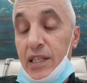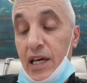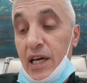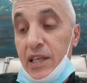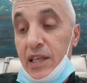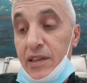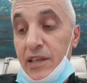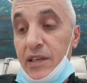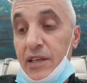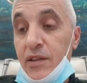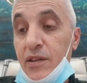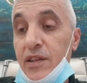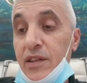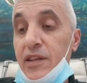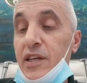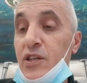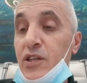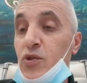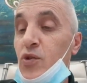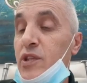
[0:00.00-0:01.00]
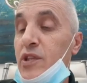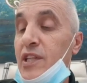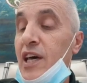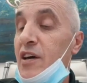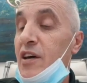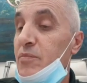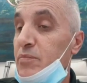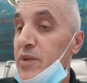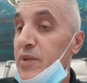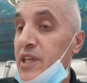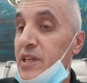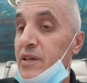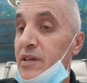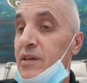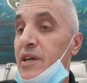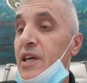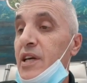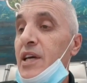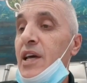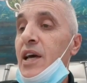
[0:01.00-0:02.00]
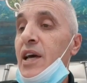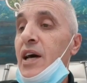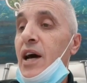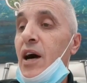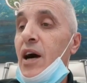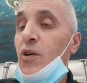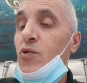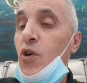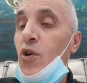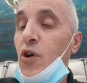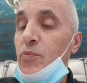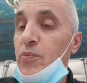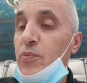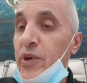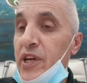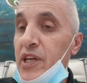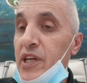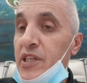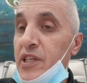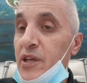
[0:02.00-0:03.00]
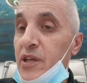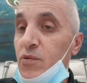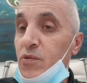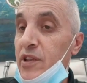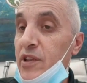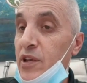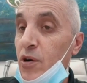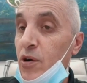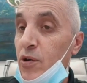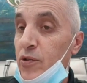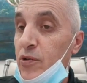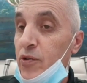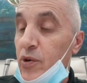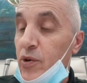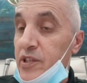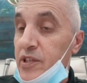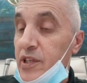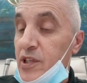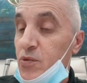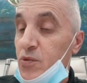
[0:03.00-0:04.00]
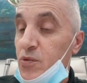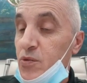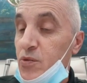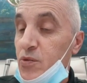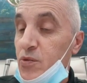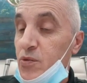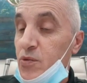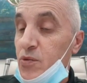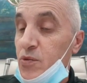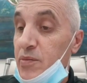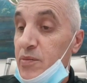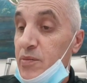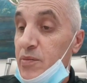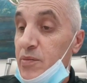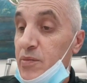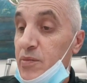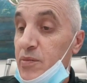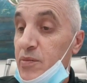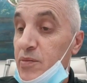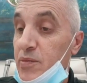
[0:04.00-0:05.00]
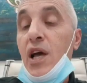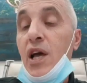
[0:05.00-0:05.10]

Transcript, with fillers: I think there should have been a cooperation with the authorities, with experts,